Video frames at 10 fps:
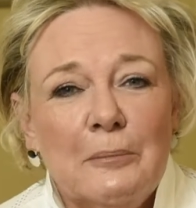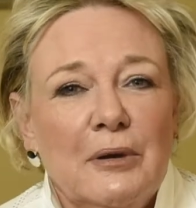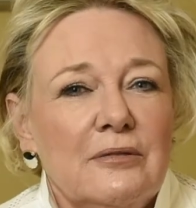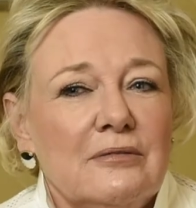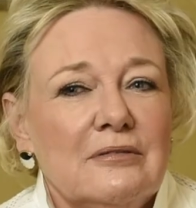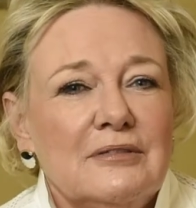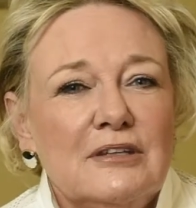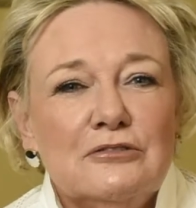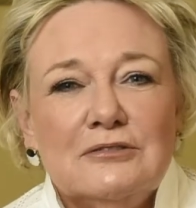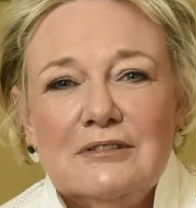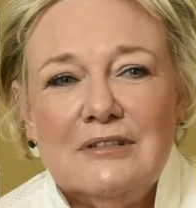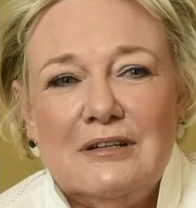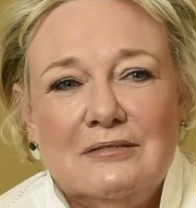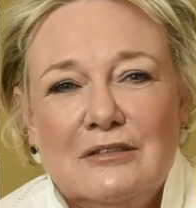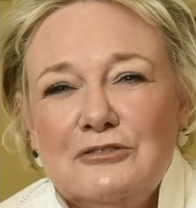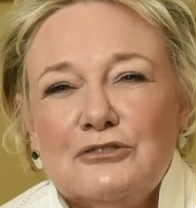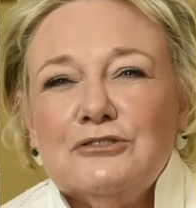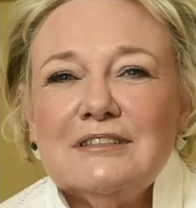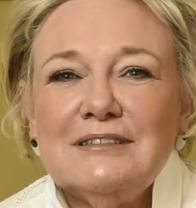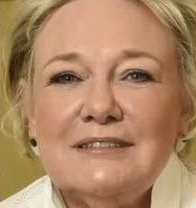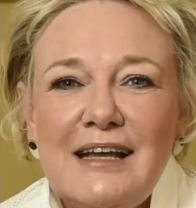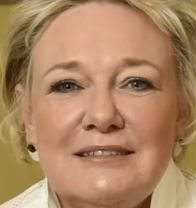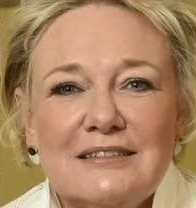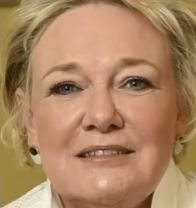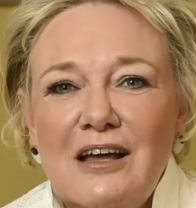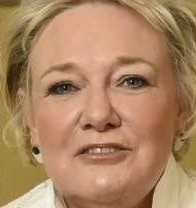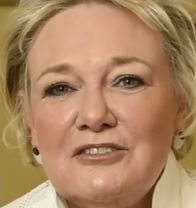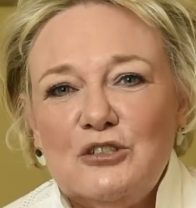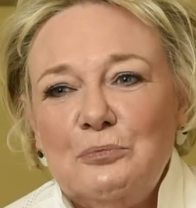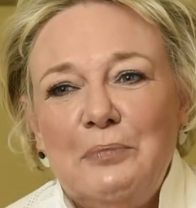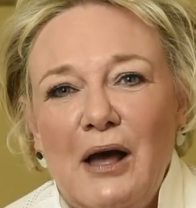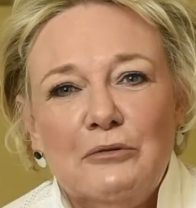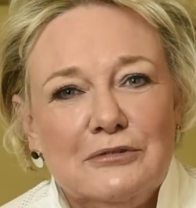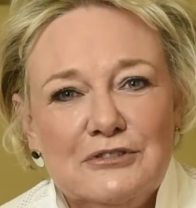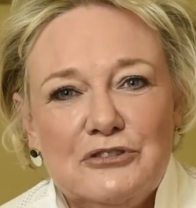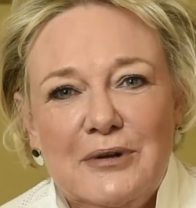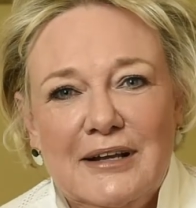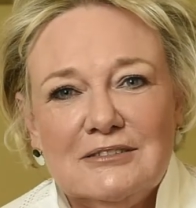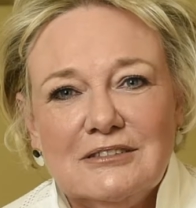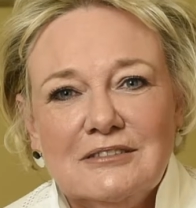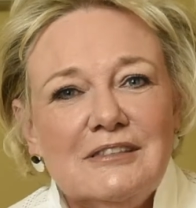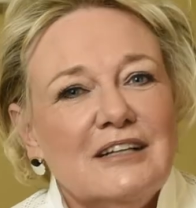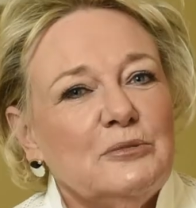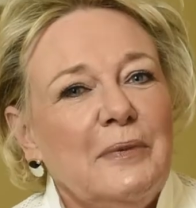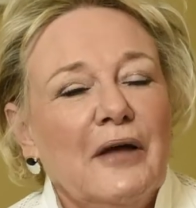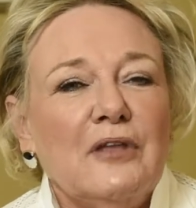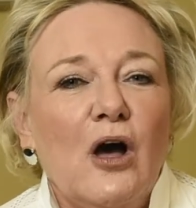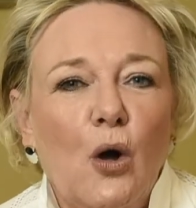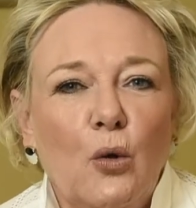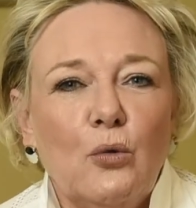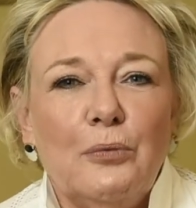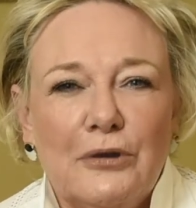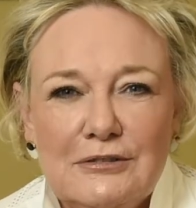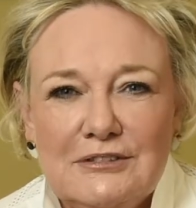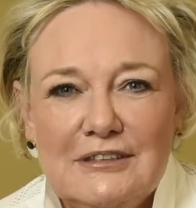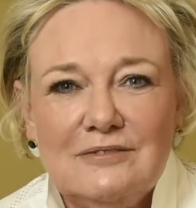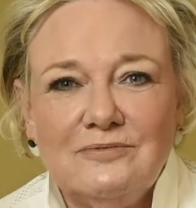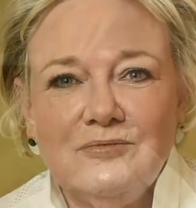but that your success is not just about your strengths. It's about the whole person.